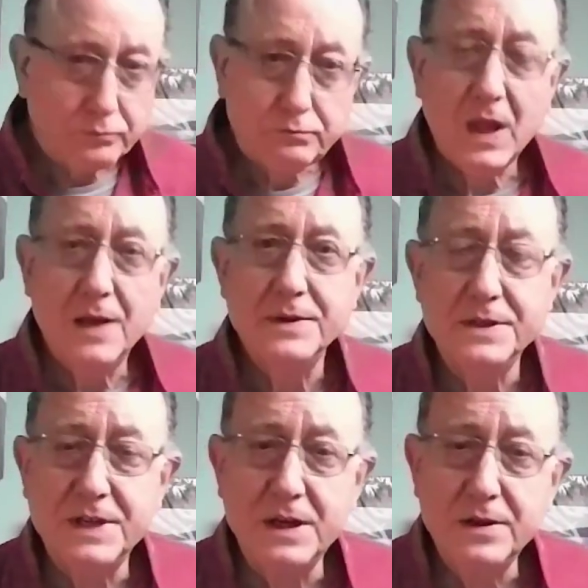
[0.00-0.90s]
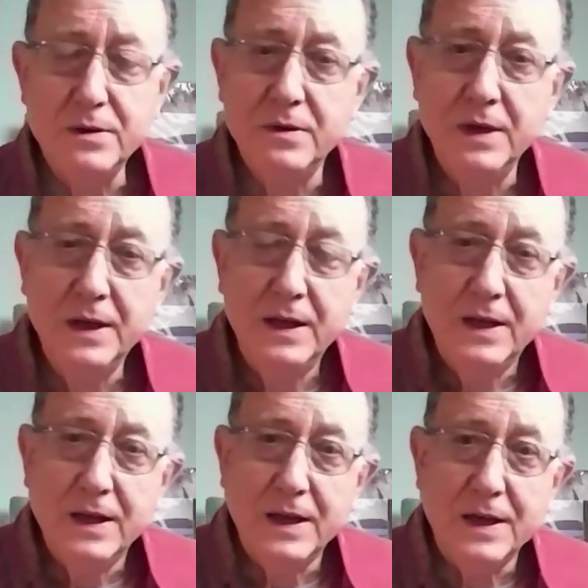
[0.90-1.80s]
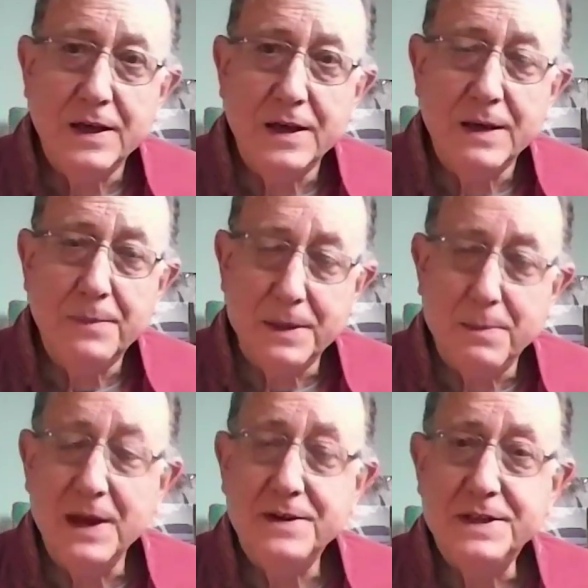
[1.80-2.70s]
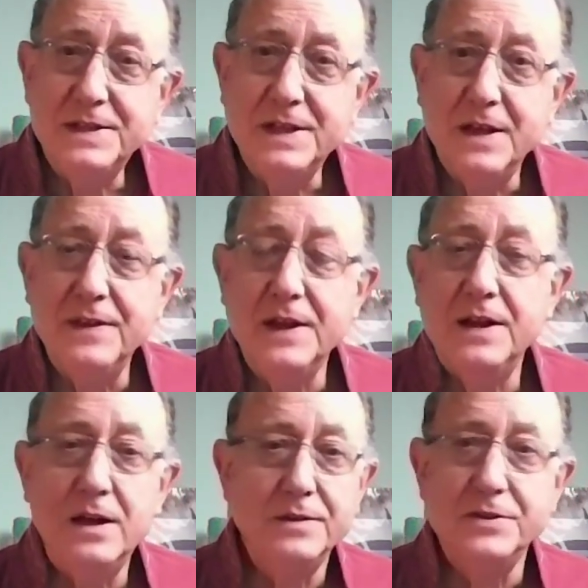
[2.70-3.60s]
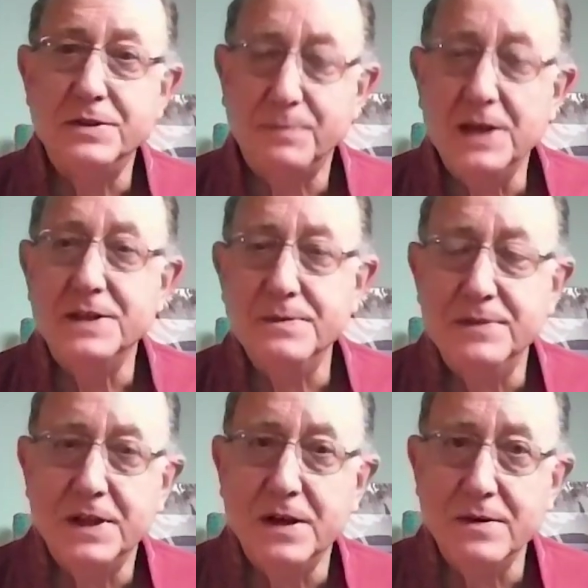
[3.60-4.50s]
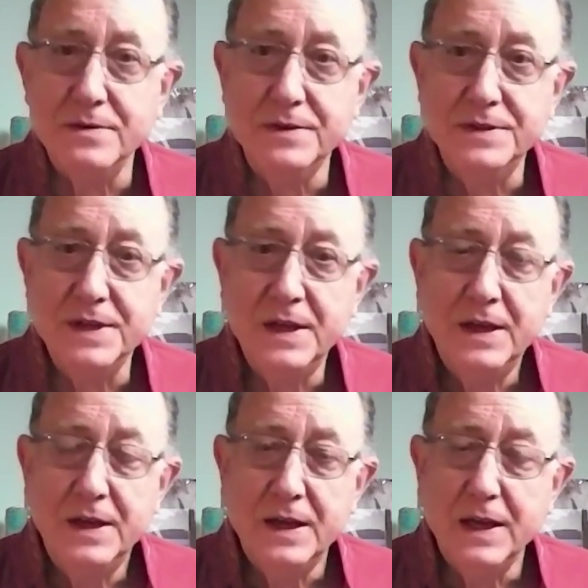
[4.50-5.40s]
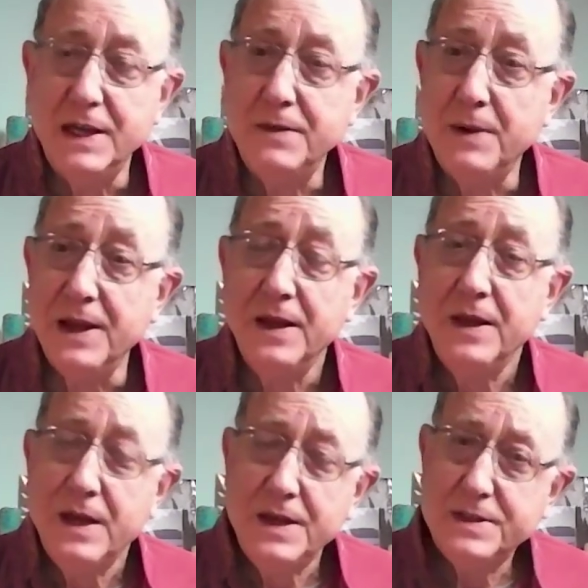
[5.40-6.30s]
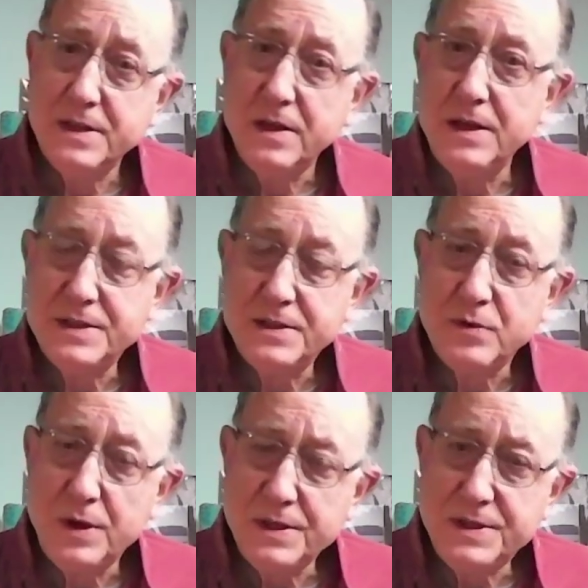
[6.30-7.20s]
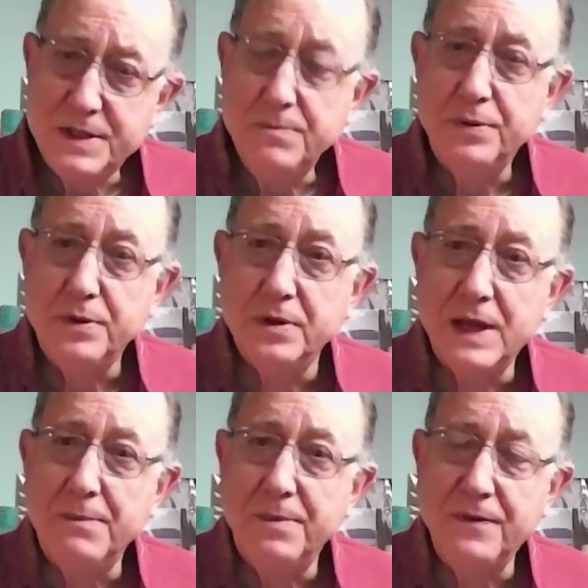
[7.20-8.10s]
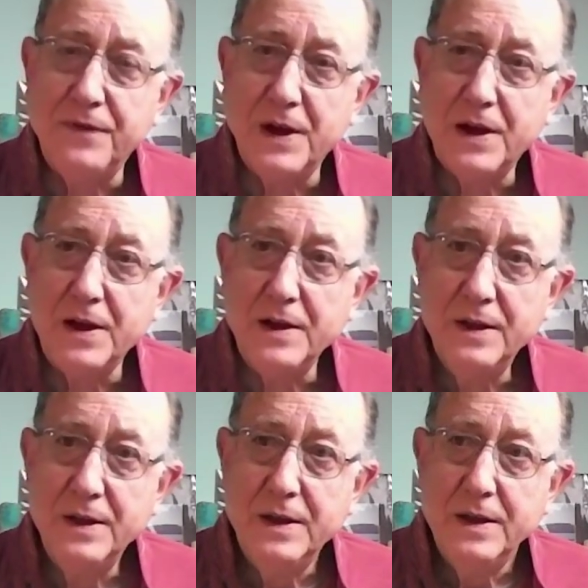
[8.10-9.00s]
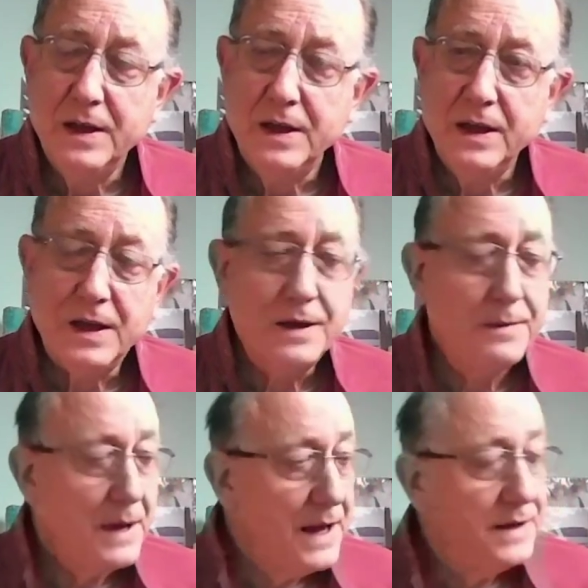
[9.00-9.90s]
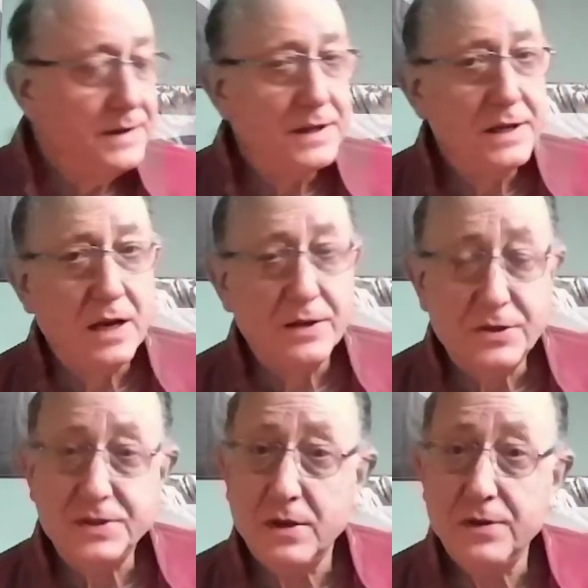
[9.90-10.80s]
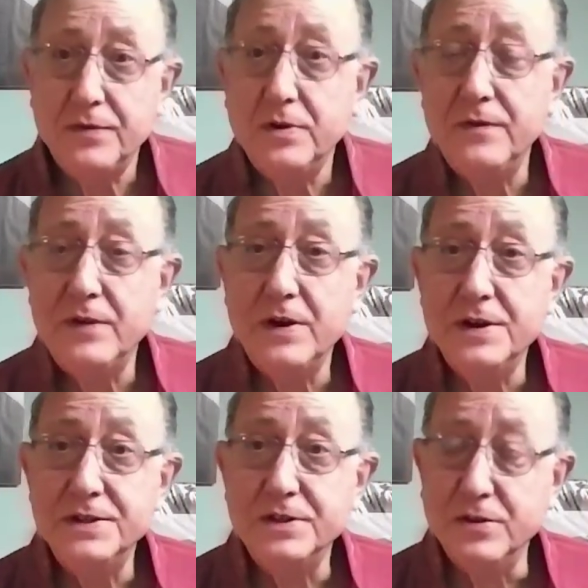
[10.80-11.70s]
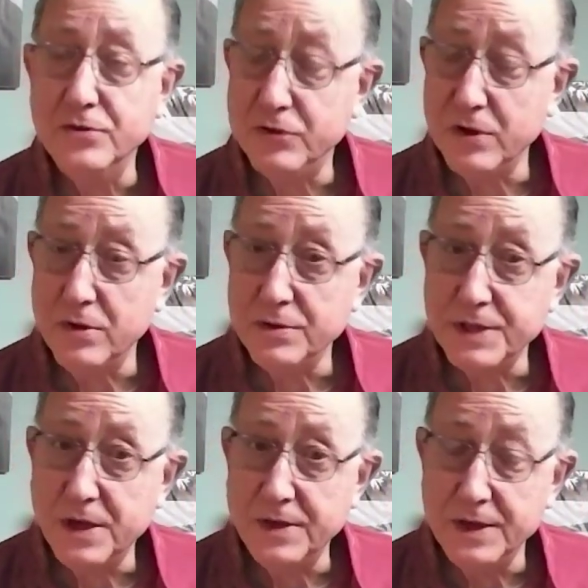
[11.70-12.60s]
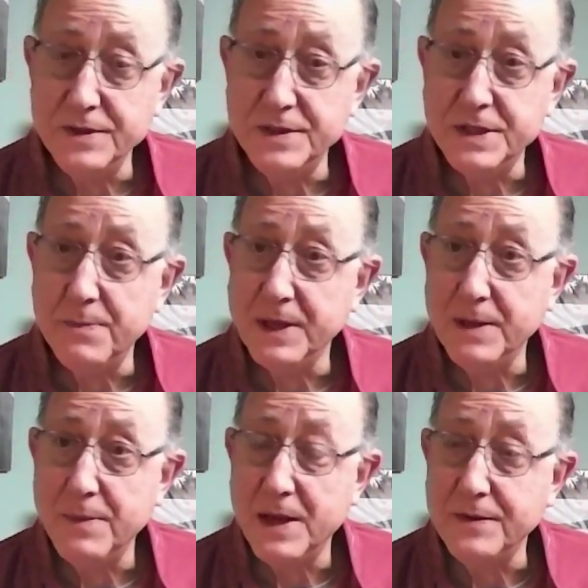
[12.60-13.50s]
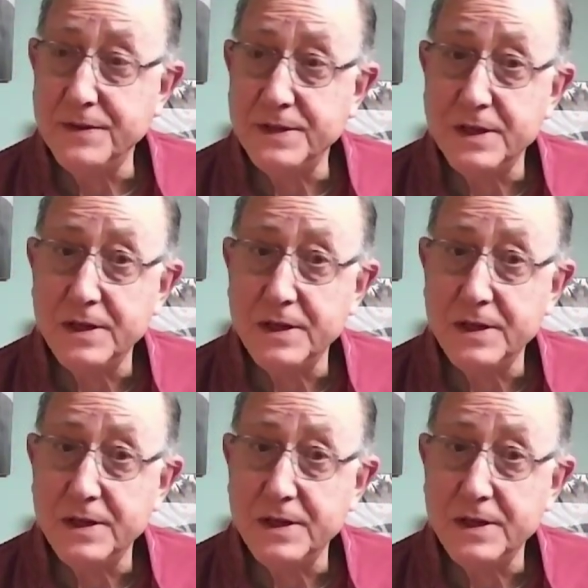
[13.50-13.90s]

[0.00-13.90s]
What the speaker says: I'm going to tell you a bit about it and then I'll just play some tones. Anyway, it's quite a simple amplifier. And I'll just go through the various controls on it and something about the